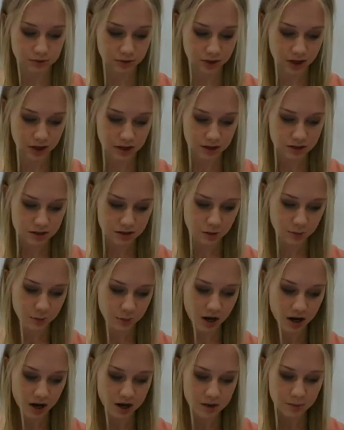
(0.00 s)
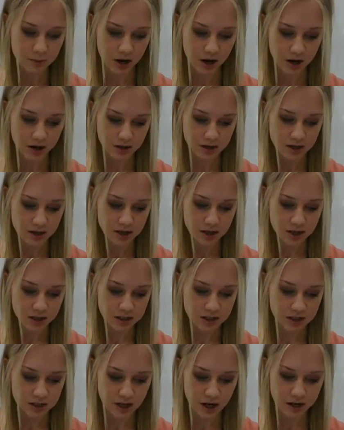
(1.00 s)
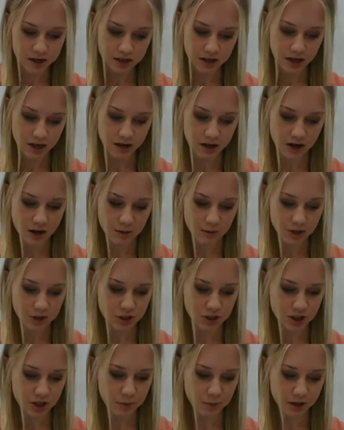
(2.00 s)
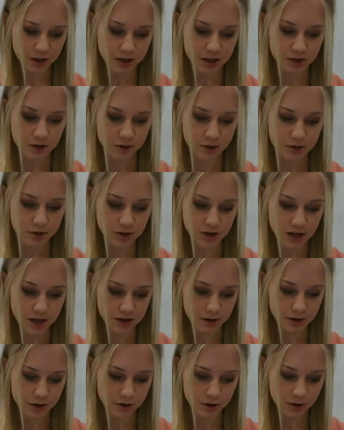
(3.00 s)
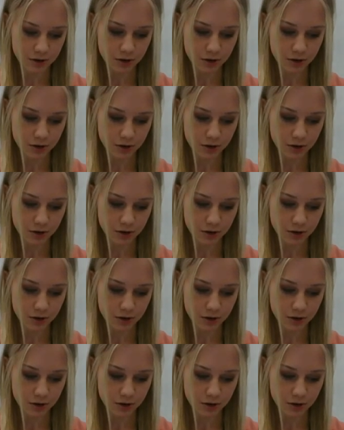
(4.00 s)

Okay, so Pa and Ma did not care how much they played in the creek,